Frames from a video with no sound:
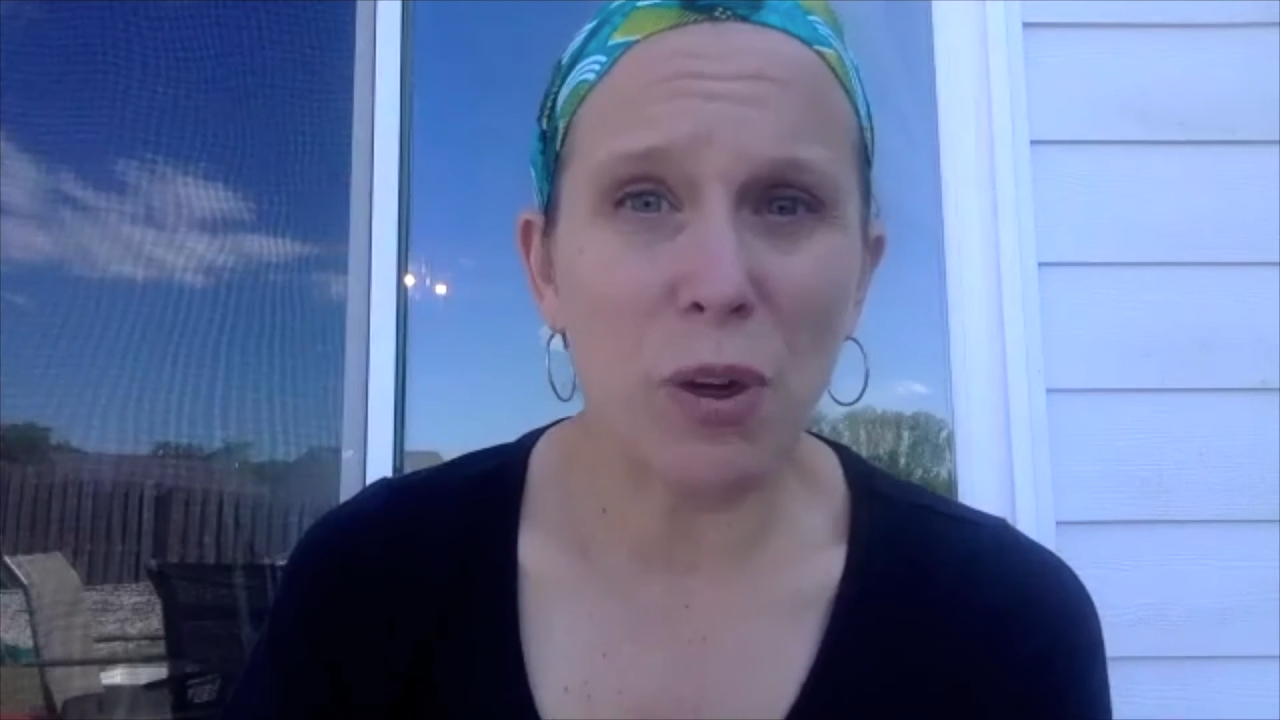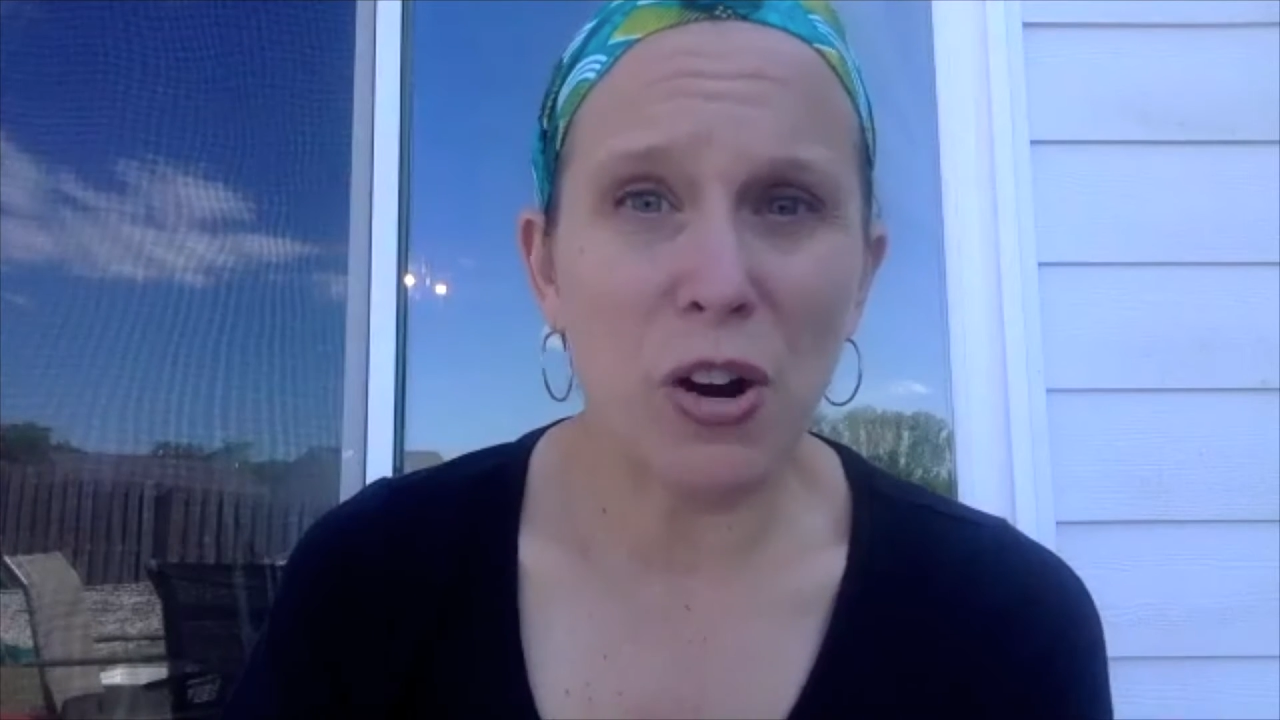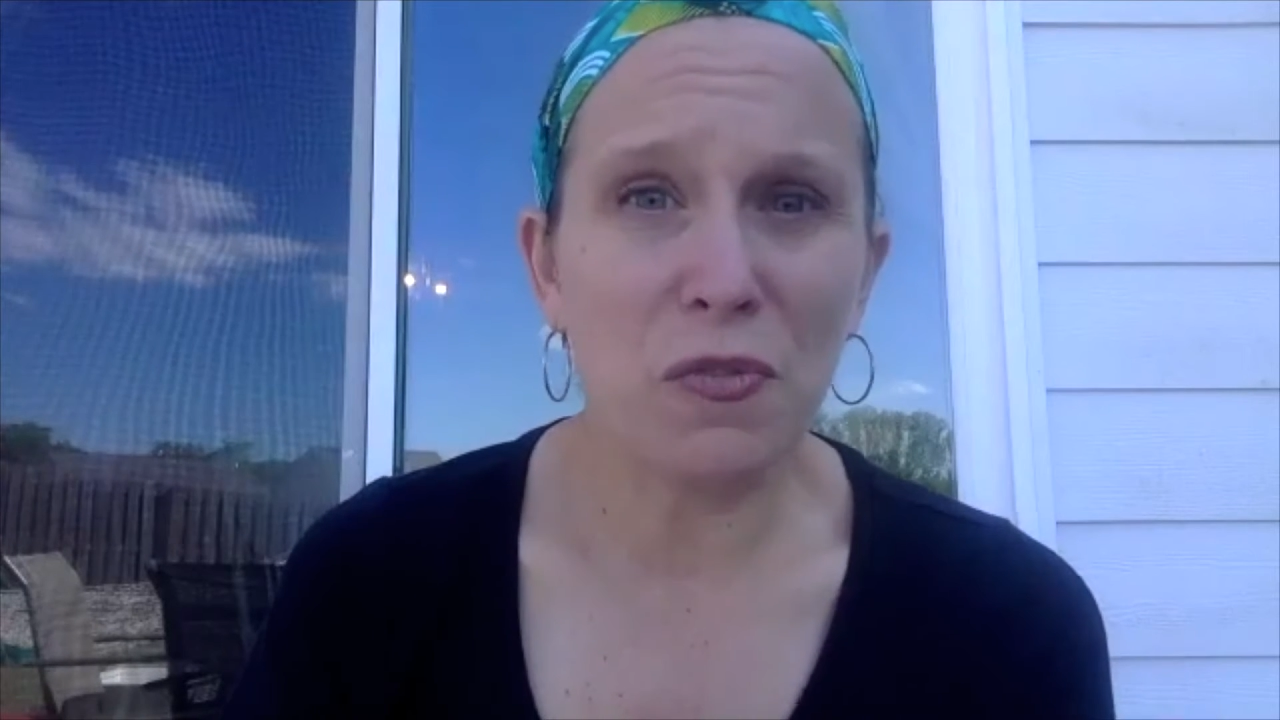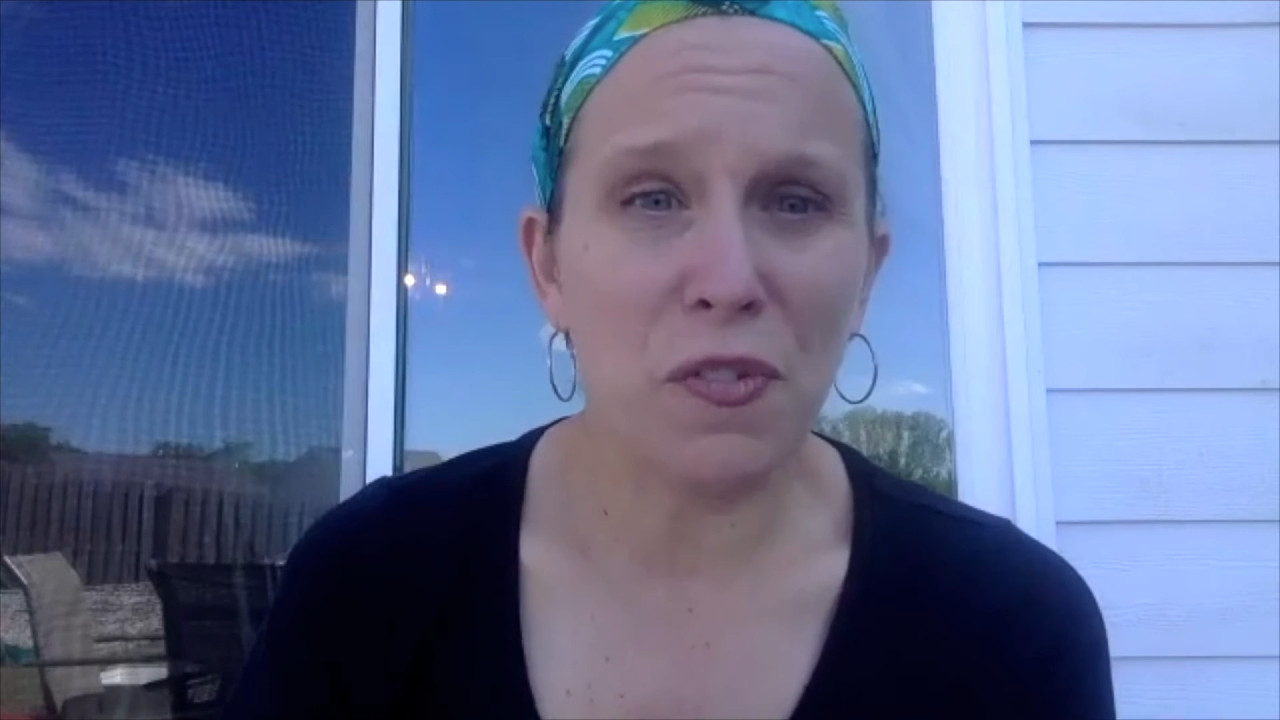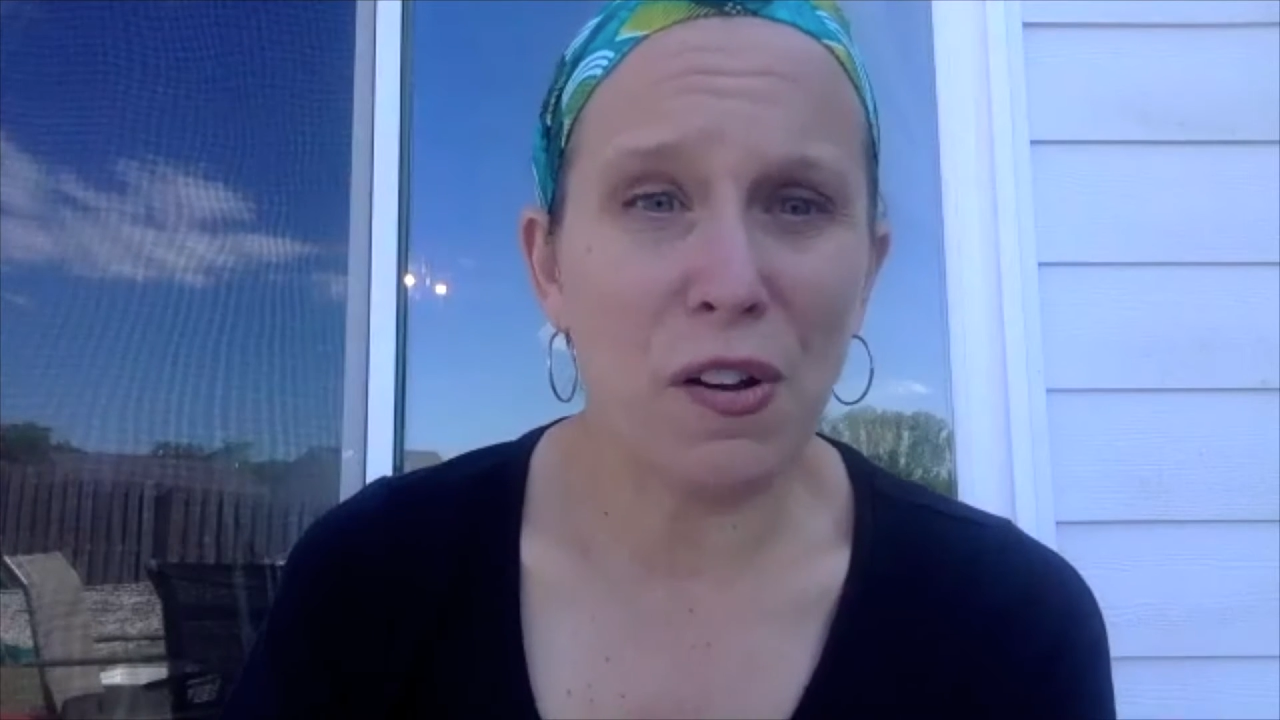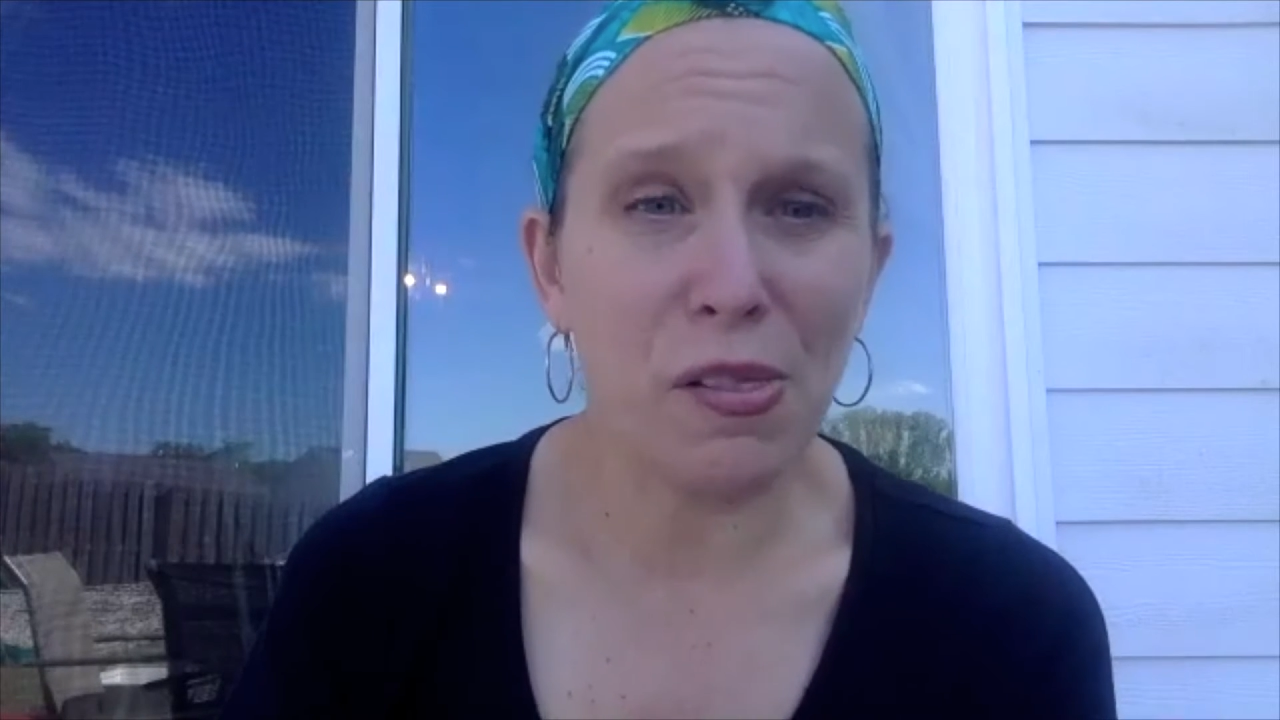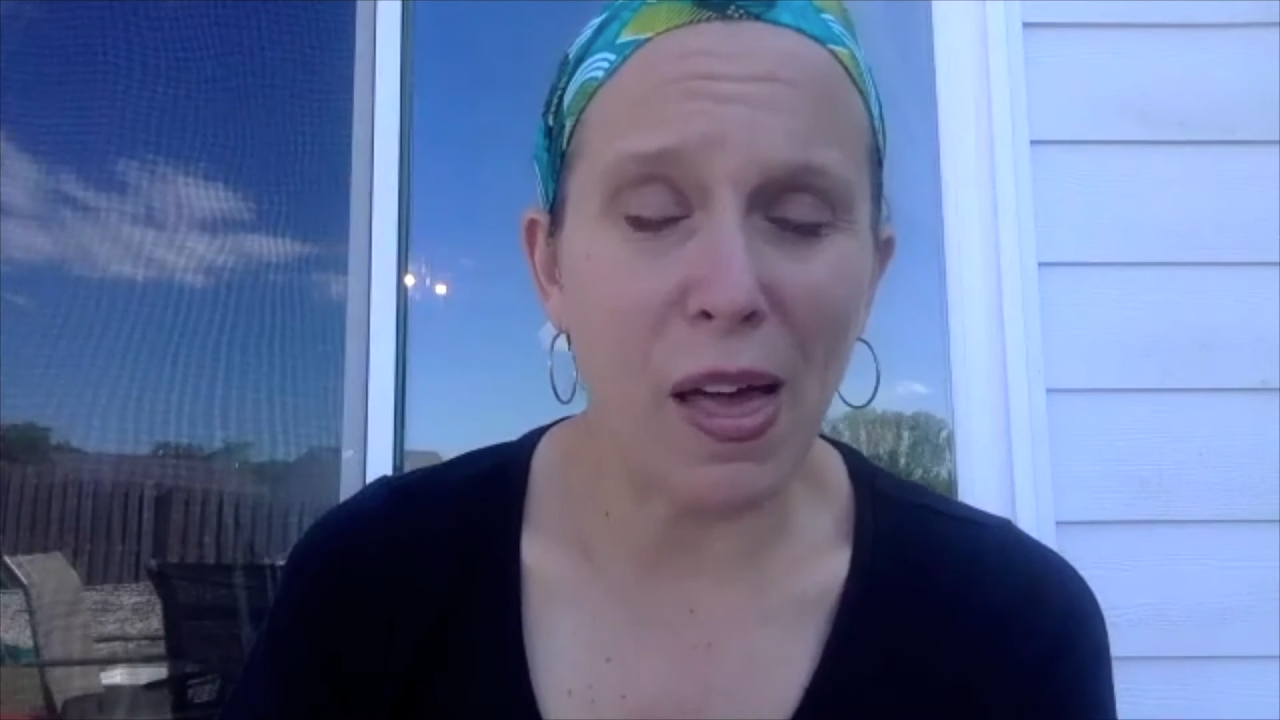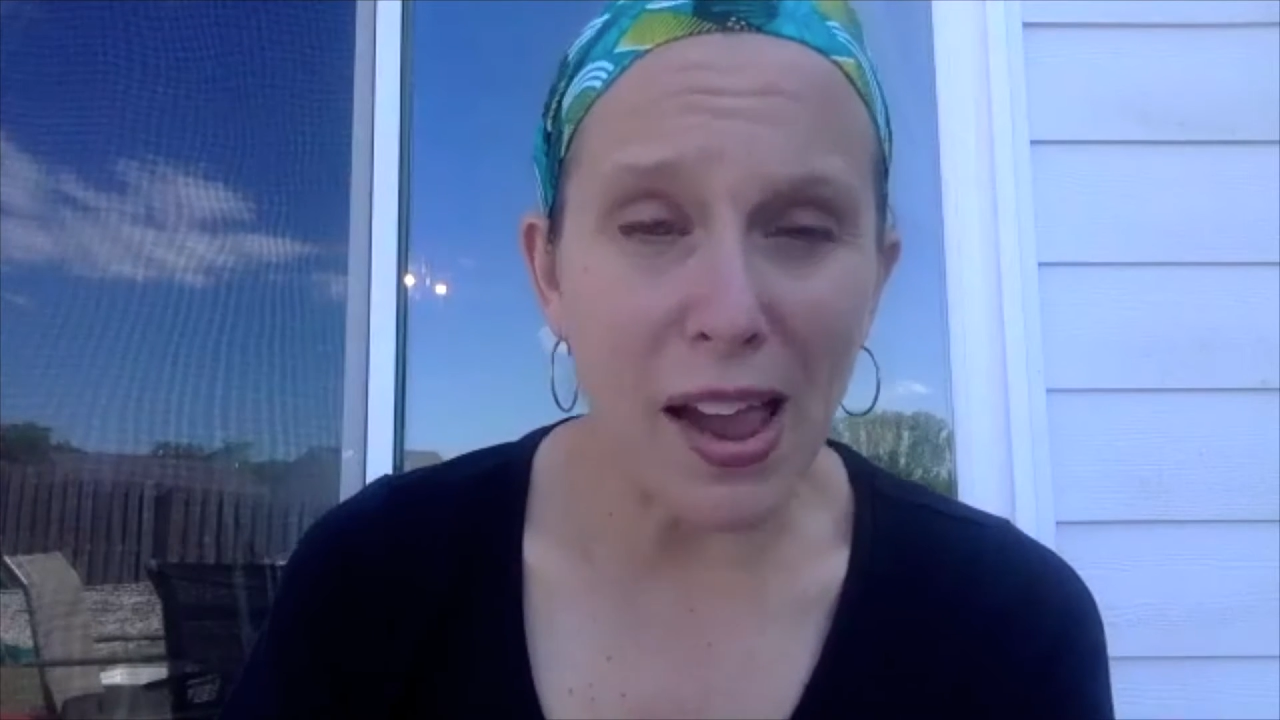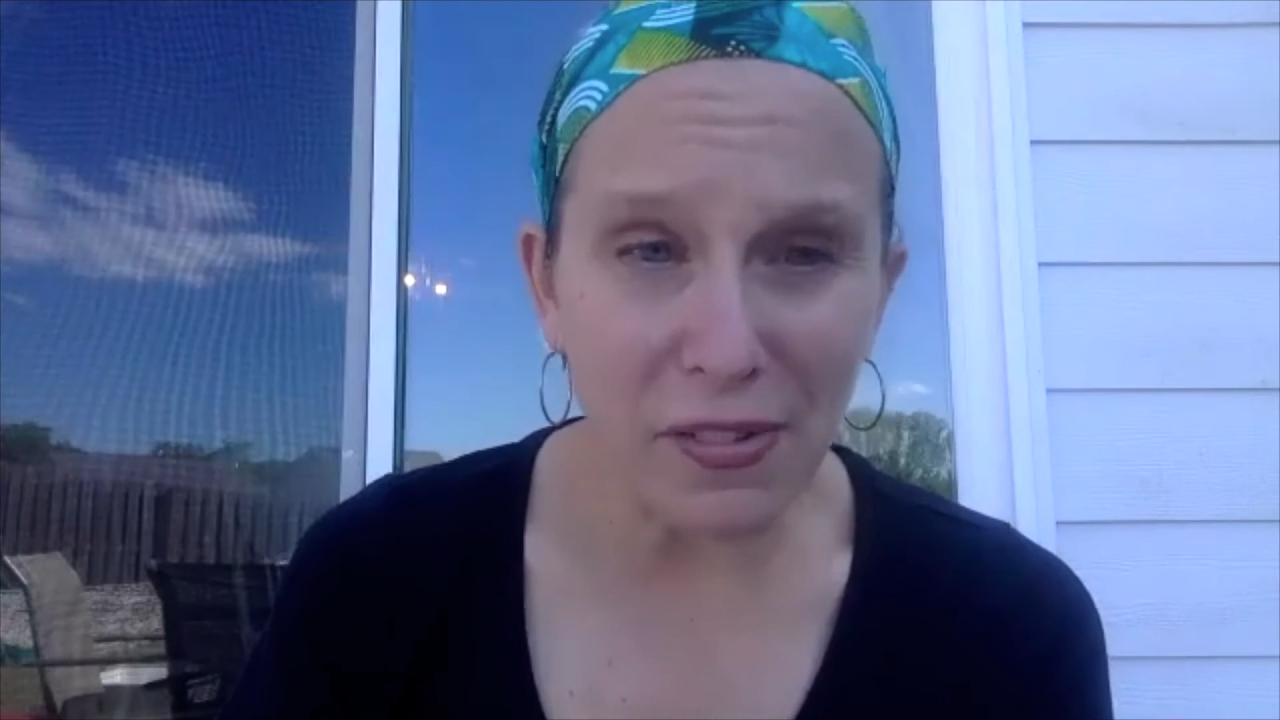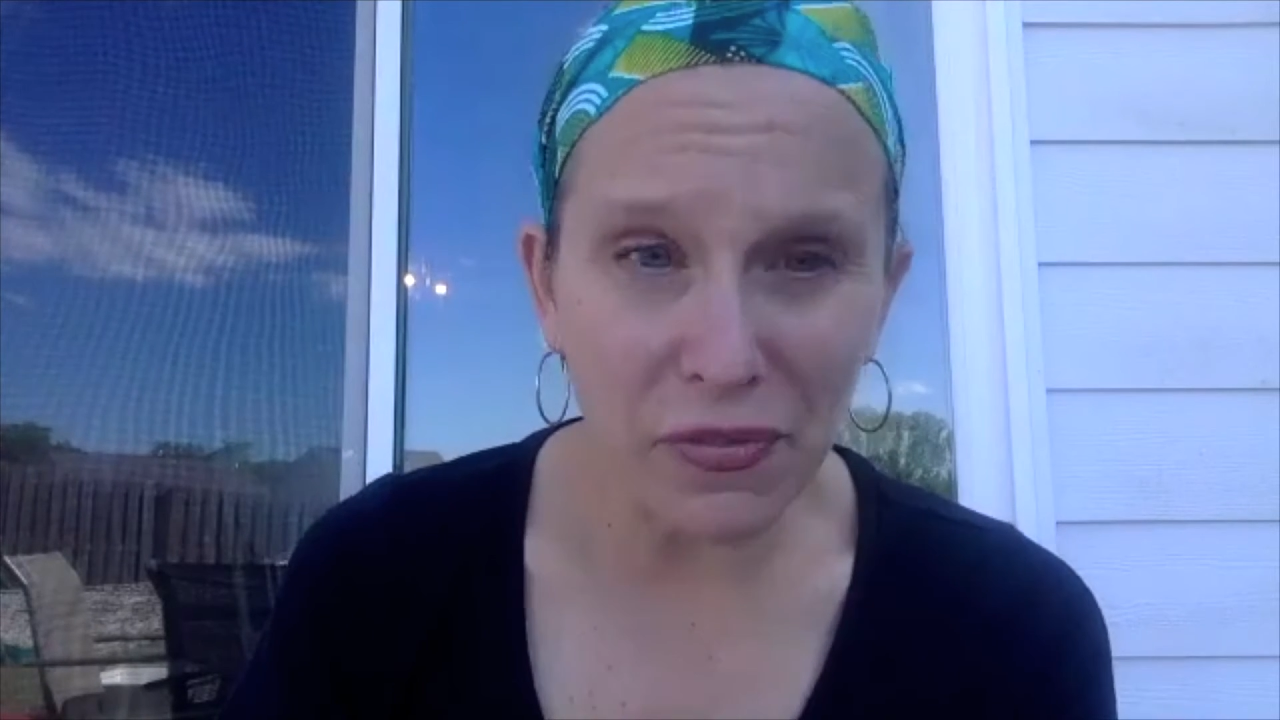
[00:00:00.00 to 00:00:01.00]
part of our
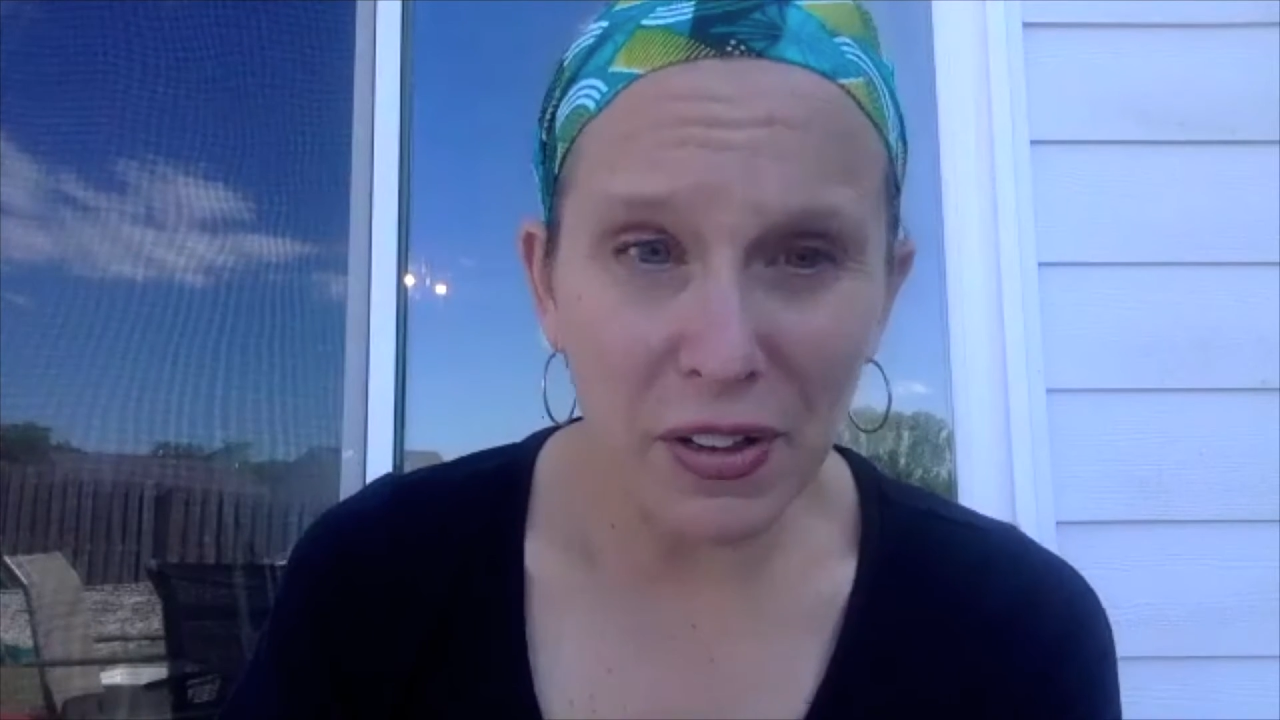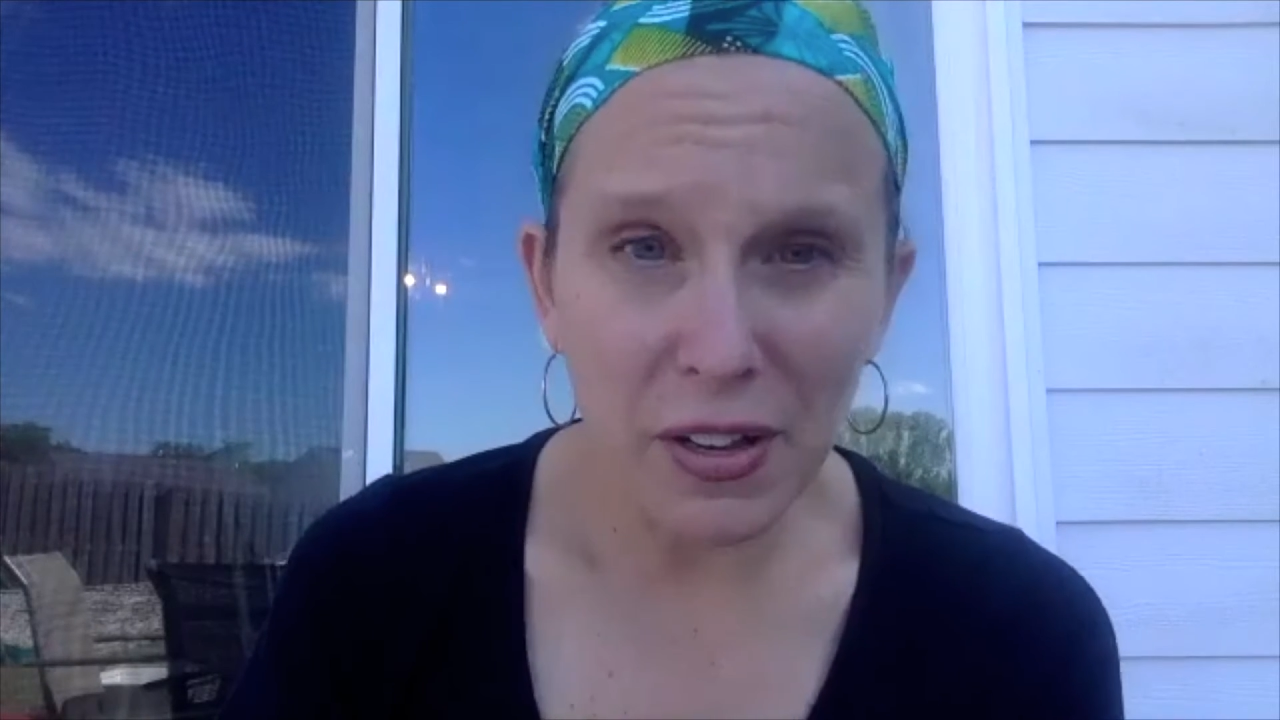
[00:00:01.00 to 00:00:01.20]
life.